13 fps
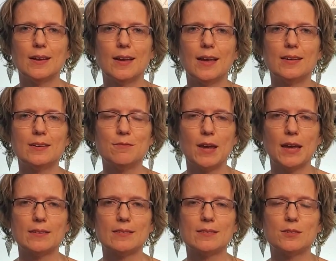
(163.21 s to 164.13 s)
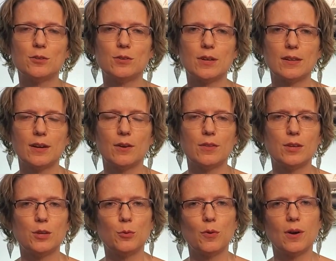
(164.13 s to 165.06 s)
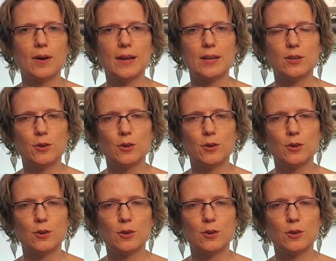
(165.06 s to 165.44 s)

in advance to declare that you are in